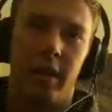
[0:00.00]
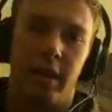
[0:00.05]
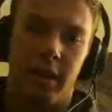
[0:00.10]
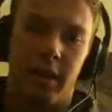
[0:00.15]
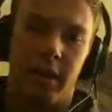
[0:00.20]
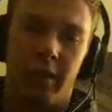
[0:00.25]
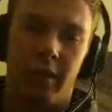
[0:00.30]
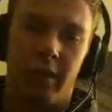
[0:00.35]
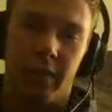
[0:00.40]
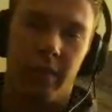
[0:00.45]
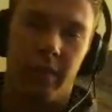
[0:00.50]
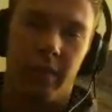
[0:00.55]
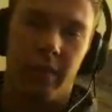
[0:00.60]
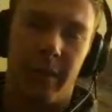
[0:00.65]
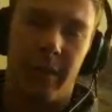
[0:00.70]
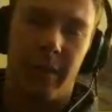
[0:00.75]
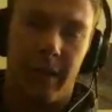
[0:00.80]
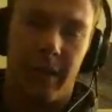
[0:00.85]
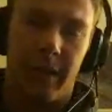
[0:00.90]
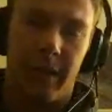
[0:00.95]
So
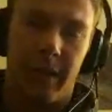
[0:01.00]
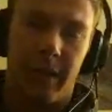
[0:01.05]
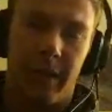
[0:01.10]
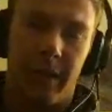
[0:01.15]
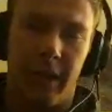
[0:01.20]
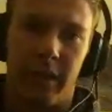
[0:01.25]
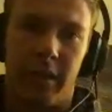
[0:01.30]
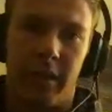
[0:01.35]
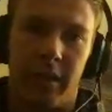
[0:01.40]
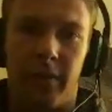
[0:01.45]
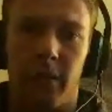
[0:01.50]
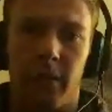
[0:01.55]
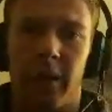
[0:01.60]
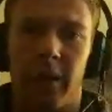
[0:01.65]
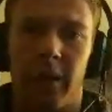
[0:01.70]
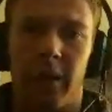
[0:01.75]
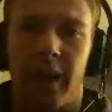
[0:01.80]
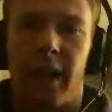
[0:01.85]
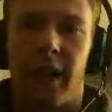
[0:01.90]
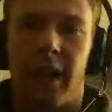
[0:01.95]
maybe like
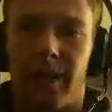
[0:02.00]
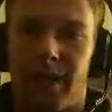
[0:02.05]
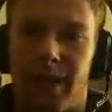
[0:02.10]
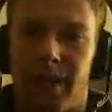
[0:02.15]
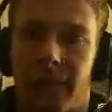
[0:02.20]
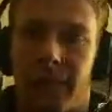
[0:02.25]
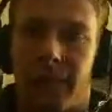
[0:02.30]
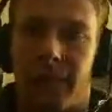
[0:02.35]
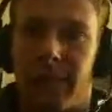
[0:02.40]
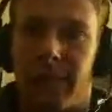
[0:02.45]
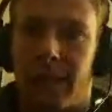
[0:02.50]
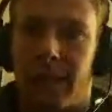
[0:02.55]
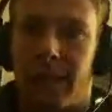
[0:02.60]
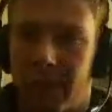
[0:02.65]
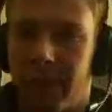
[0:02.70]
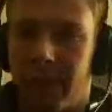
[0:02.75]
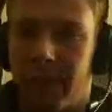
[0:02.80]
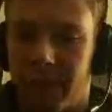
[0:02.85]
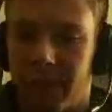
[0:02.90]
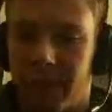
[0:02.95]
4.5,
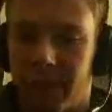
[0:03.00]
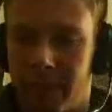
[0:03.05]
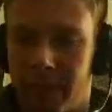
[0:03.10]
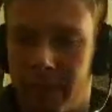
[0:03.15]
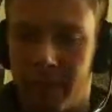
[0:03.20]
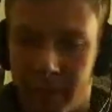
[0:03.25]
3.5.